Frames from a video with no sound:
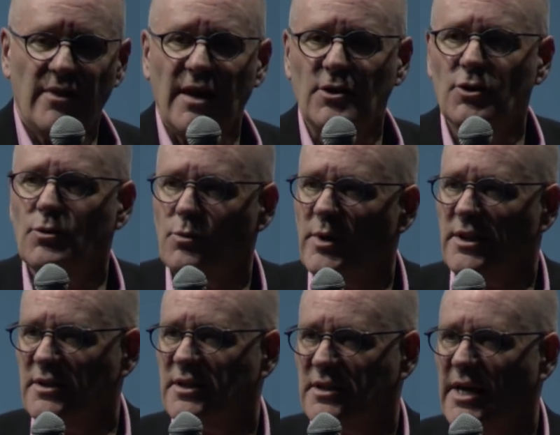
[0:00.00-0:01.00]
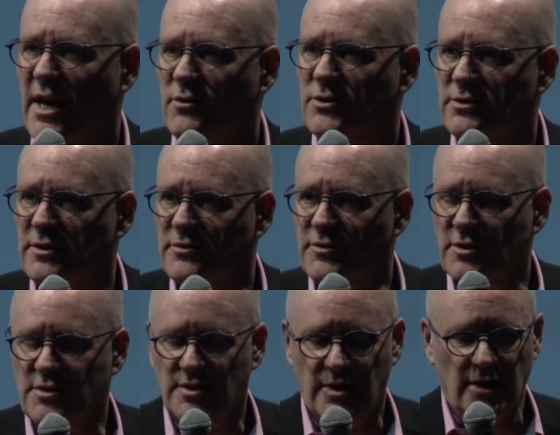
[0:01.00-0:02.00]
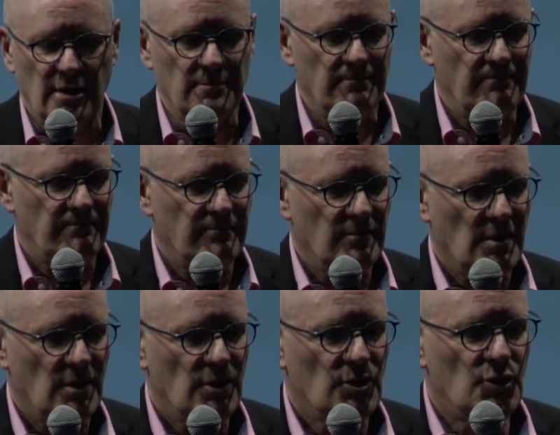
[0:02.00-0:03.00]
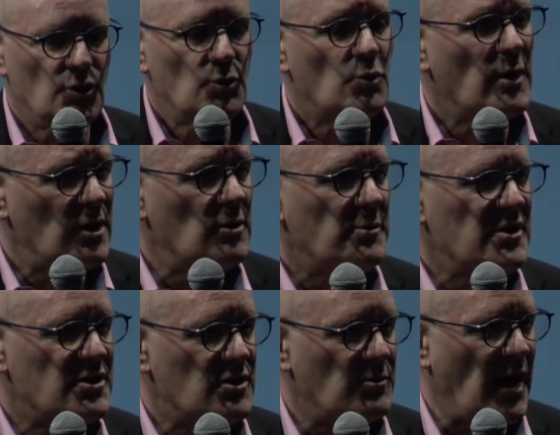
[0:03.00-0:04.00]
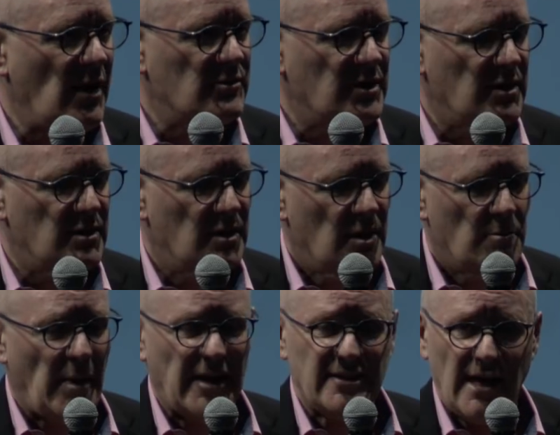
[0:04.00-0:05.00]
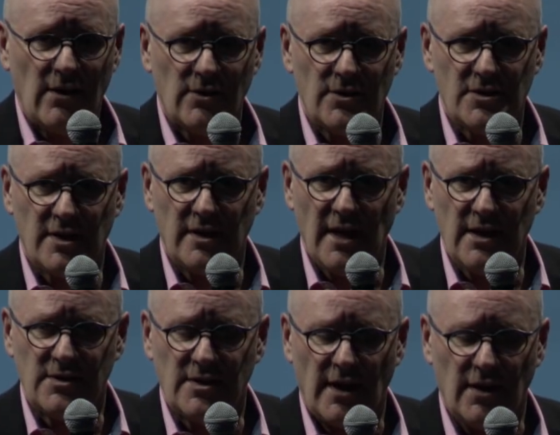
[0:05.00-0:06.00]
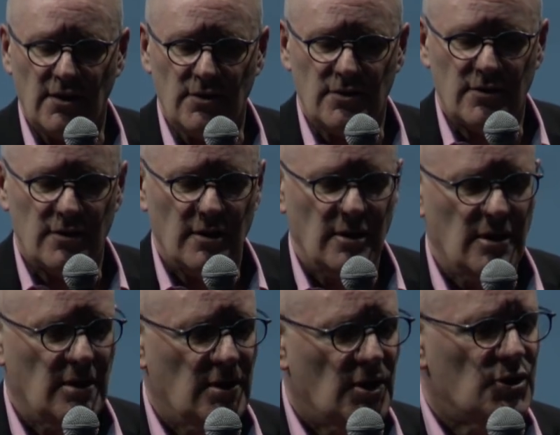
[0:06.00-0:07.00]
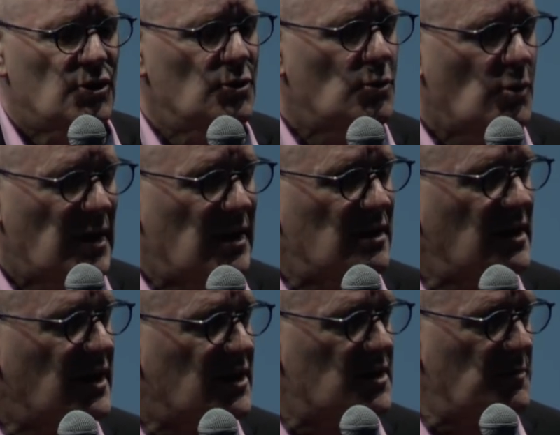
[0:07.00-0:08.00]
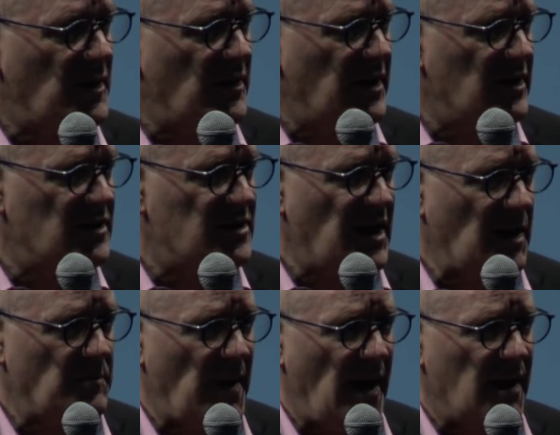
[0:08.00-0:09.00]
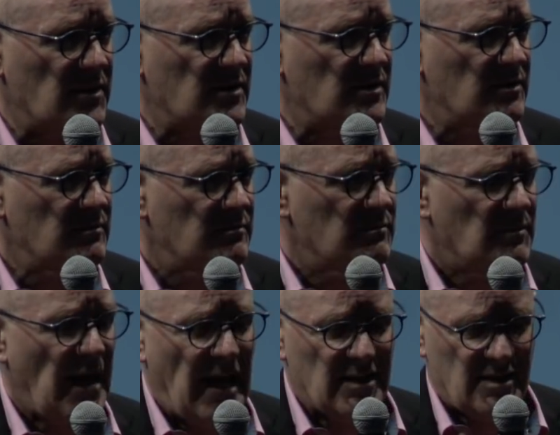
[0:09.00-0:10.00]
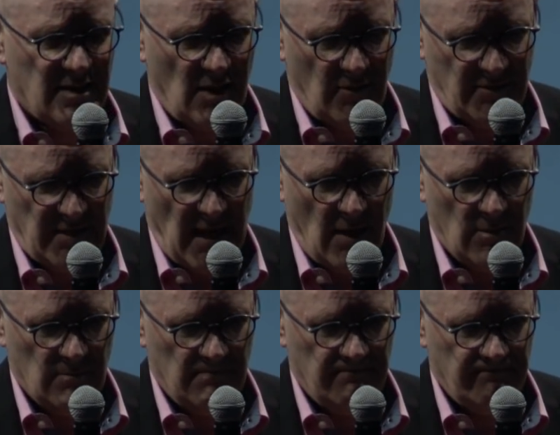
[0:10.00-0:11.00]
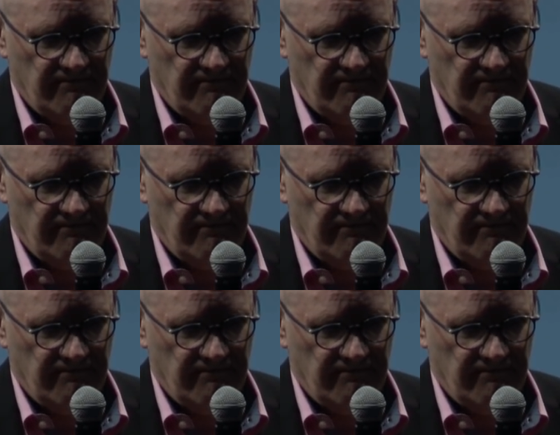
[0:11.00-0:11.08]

that you will encounter adversity. You will be surrounded by doubters and naysayers. You will experience setbacks and self-doubt.